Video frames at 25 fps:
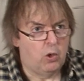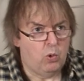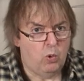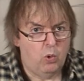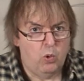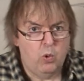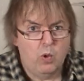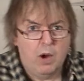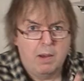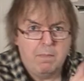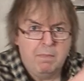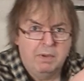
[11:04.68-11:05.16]
go,
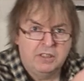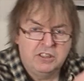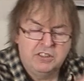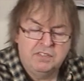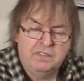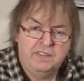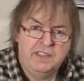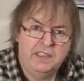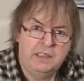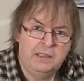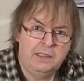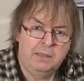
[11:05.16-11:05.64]
oh, I
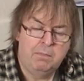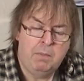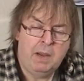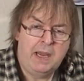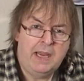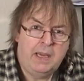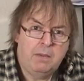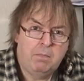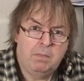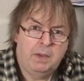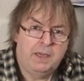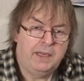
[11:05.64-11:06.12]
must feel the
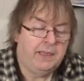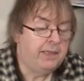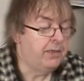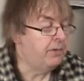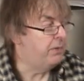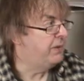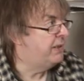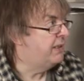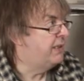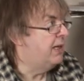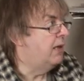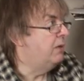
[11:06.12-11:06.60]
paper?
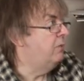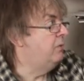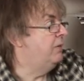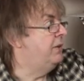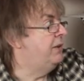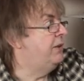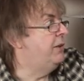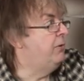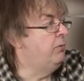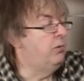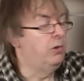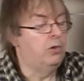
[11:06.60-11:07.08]
You don't.
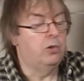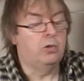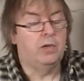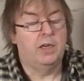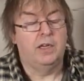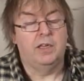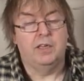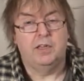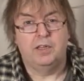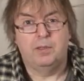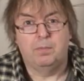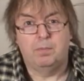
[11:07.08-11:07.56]
You
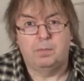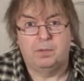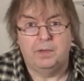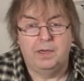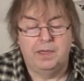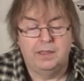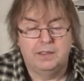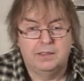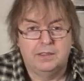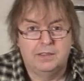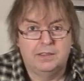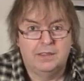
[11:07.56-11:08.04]
look at the
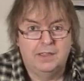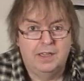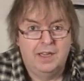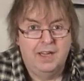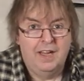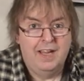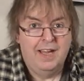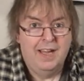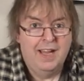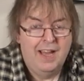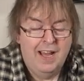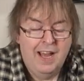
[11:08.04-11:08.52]
print.
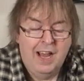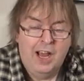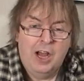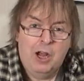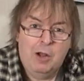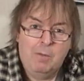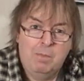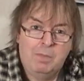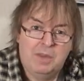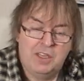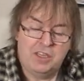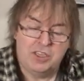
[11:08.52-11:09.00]

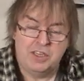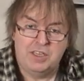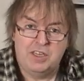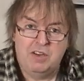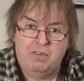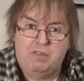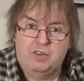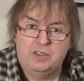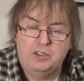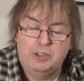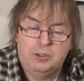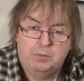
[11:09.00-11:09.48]
There's a
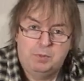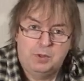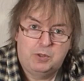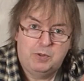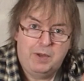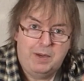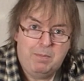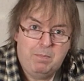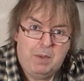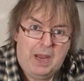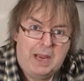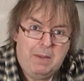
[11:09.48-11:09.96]
difference
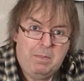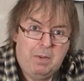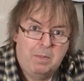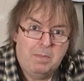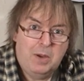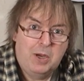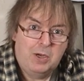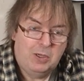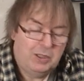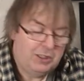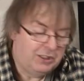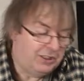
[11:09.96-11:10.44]
between paper
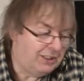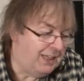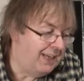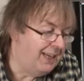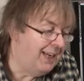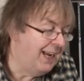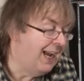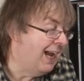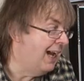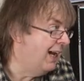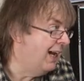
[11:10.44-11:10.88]
marketing